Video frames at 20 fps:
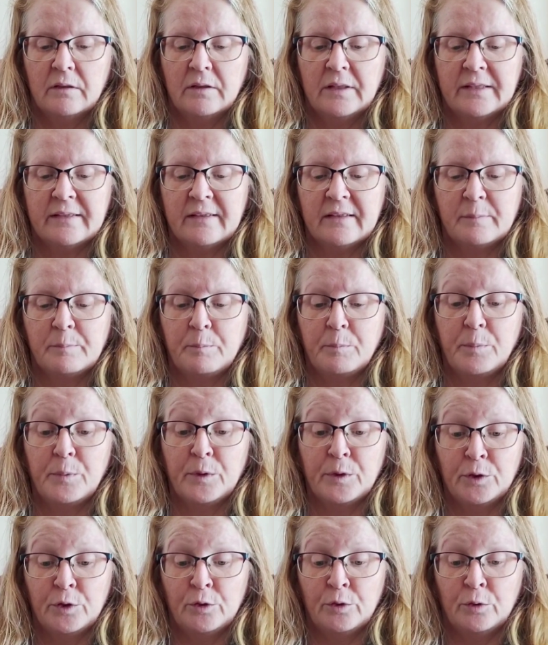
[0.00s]
This is
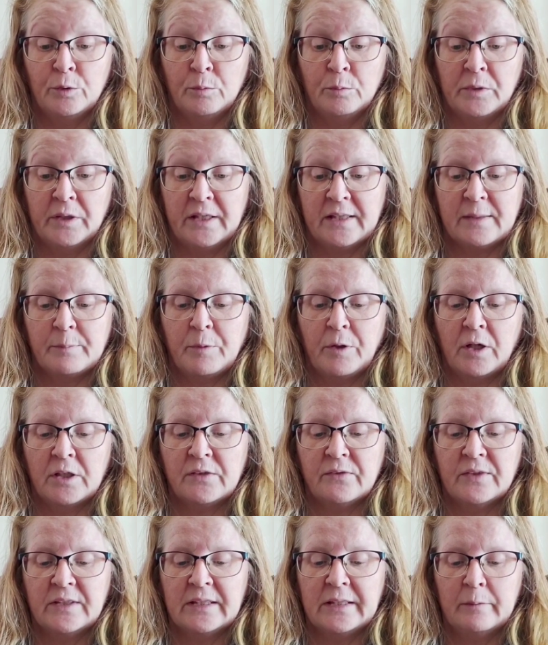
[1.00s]
Bloom. It's
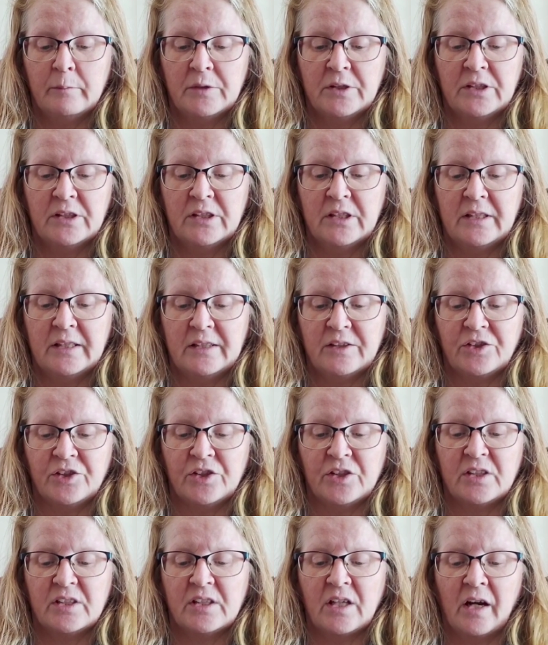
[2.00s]
part of a limited
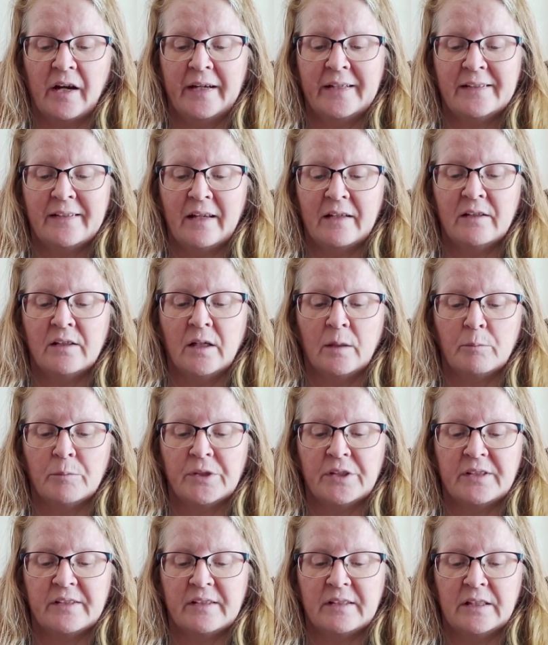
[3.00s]
edition signed and
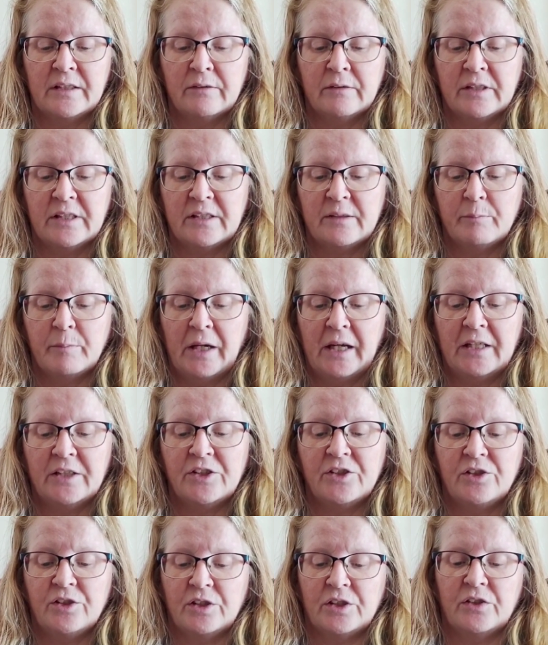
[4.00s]
numbered series
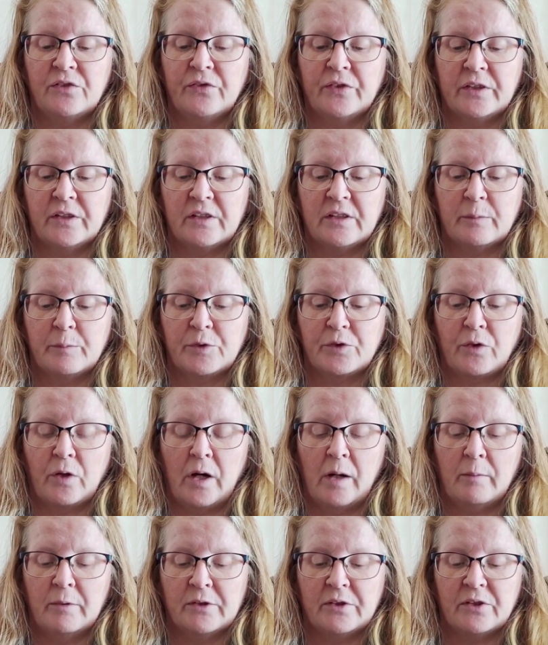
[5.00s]
made just for the
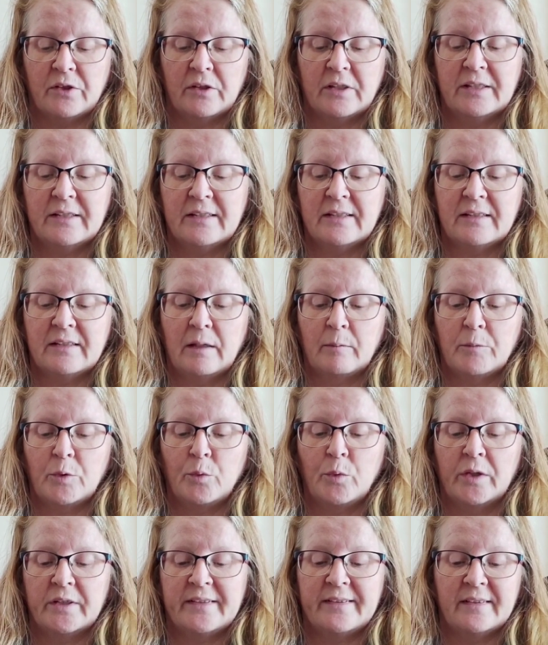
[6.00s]
subscribers. So this is number
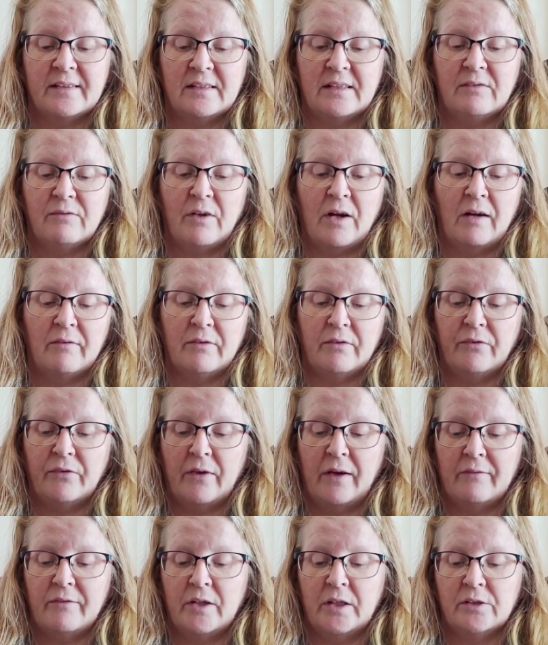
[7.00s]
165 of
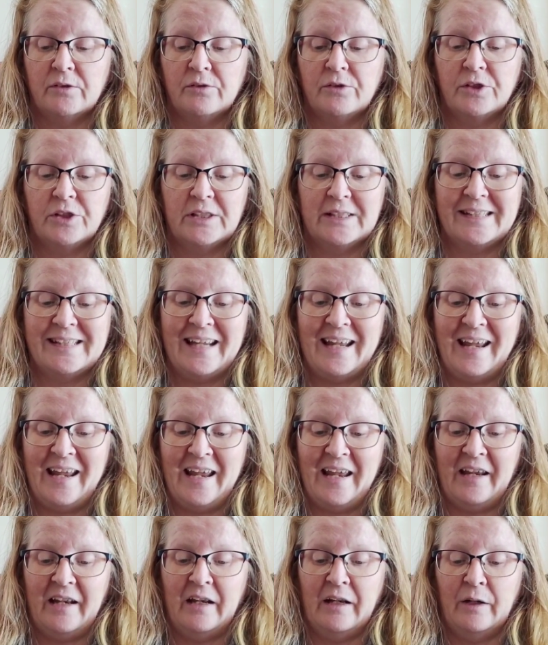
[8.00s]

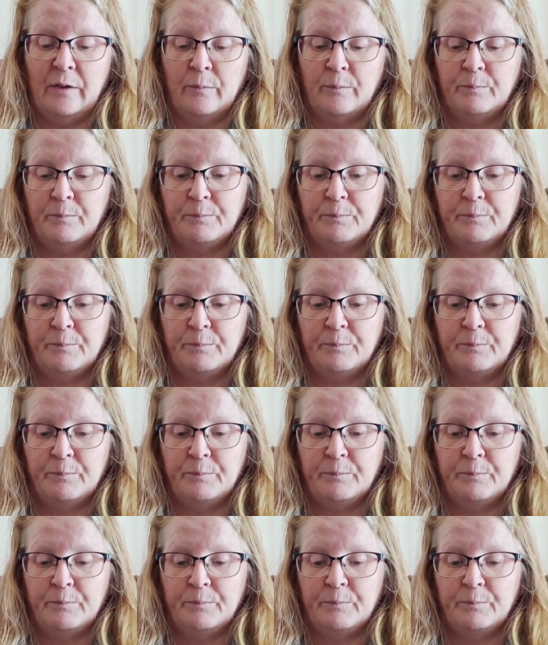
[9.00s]
510.